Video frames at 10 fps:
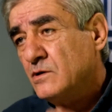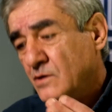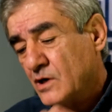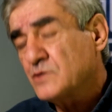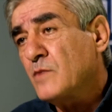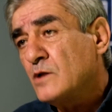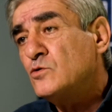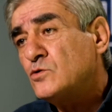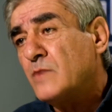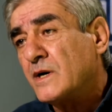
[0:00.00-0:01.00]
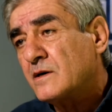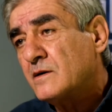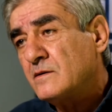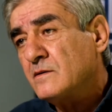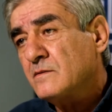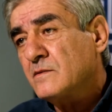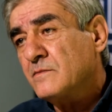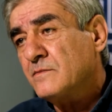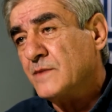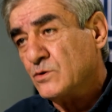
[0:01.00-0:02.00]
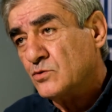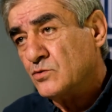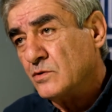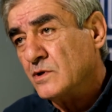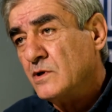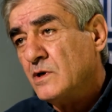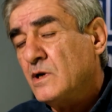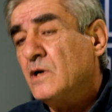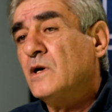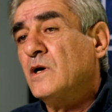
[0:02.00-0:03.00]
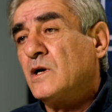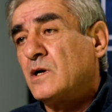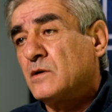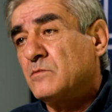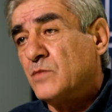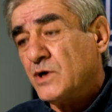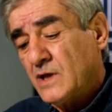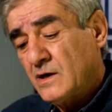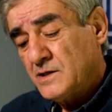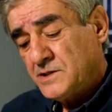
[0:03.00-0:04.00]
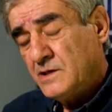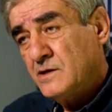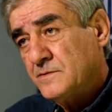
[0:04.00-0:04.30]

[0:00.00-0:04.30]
That is, they dissolve the state as well. The British take